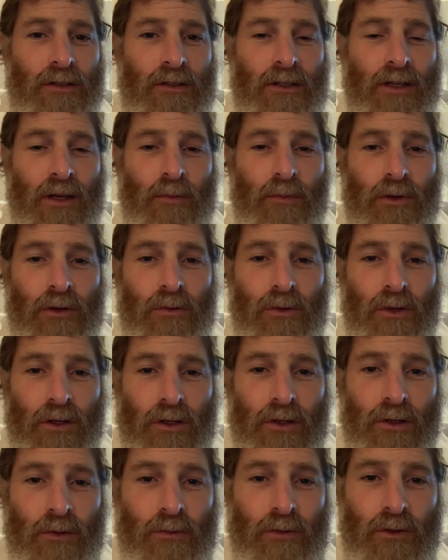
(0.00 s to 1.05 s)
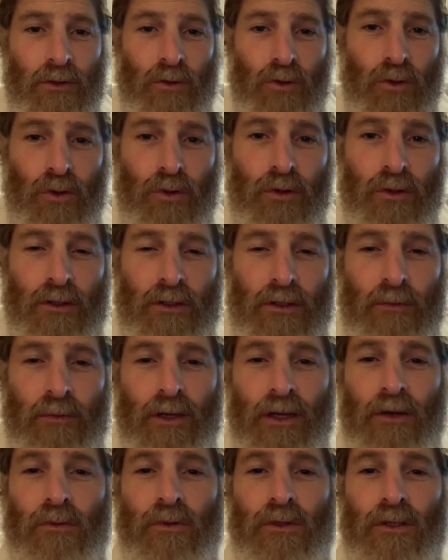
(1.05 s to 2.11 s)
topic when it comes to Judaism.
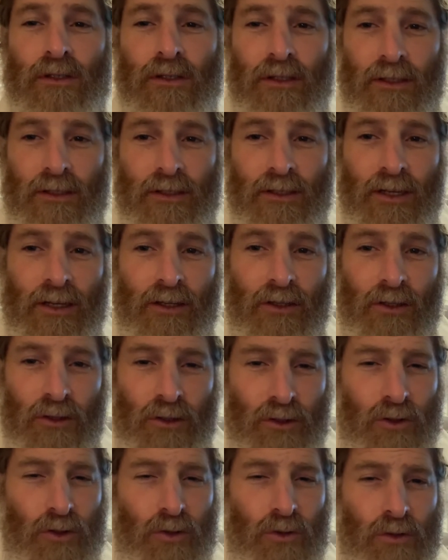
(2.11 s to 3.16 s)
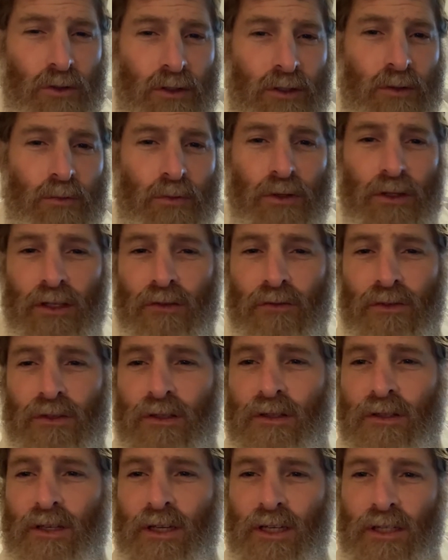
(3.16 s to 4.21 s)
How exactly does Judaism believe in
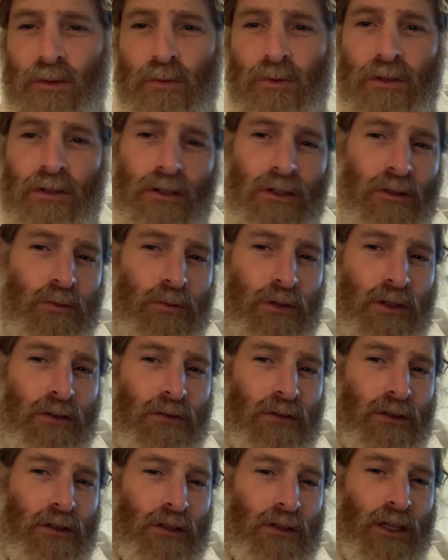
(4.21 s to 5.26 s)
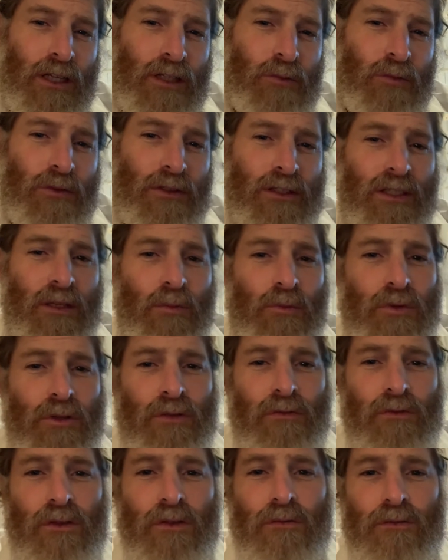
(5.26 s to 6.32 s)
detachment, doesn't believe in detachment,
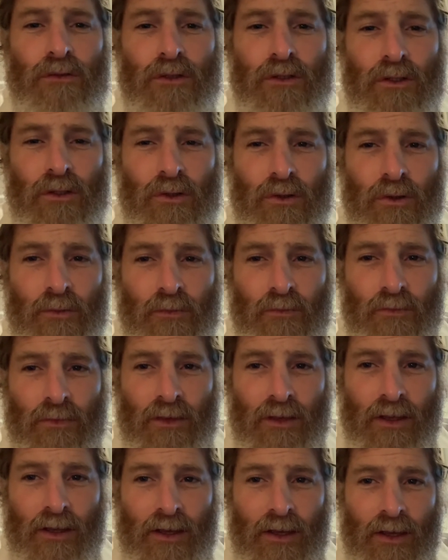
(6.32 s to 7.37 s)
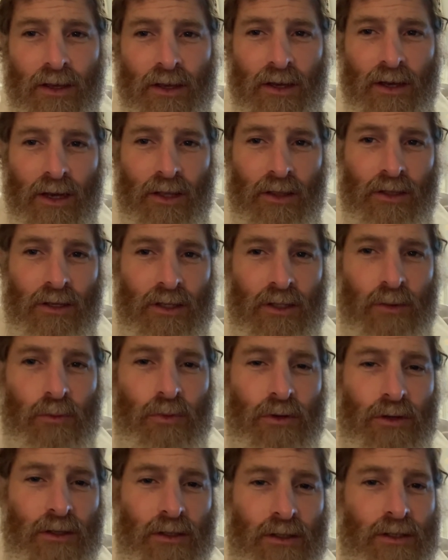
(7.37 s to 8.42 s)
separating from the physical? I think it's
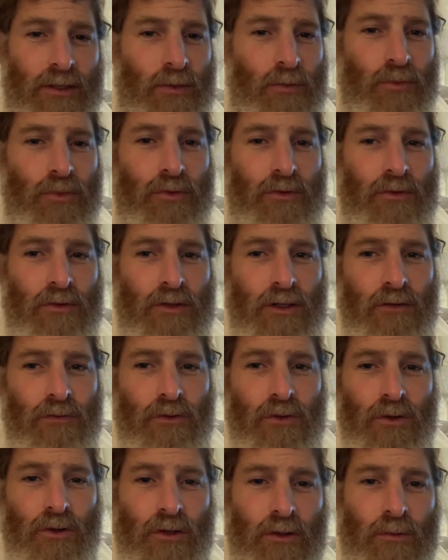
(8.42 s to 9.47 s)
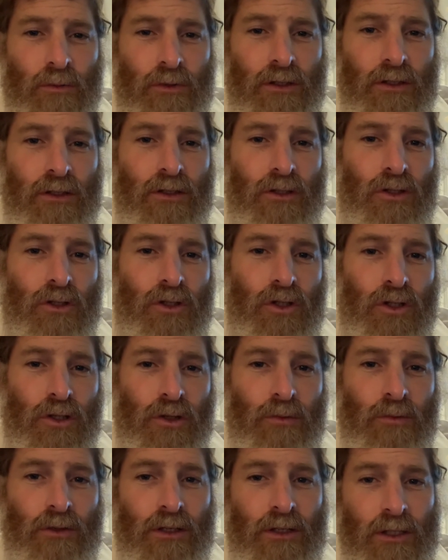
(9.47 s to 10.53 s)
pretty simple. And if you look in Maseiros
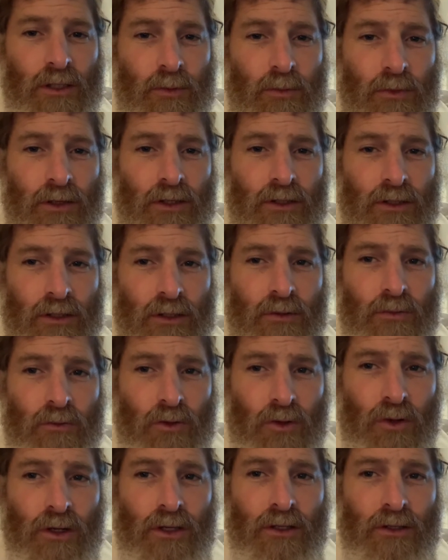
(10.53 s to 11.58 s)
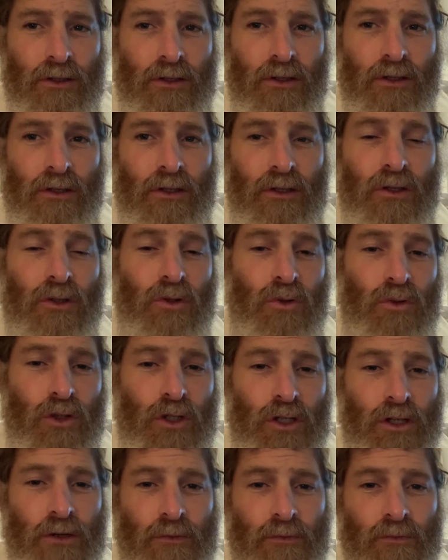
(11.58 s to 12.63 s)
Yesharim, it explains quite clearly.
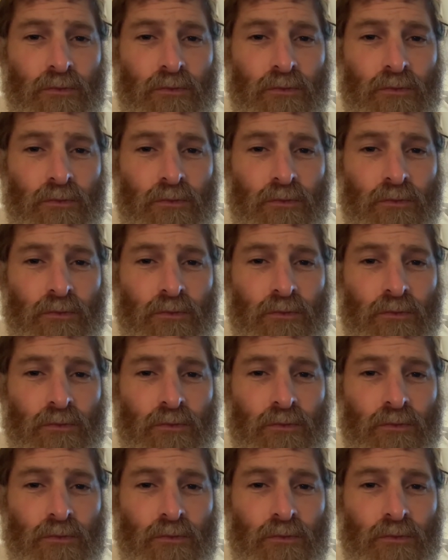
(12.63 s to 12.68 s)
Kedusha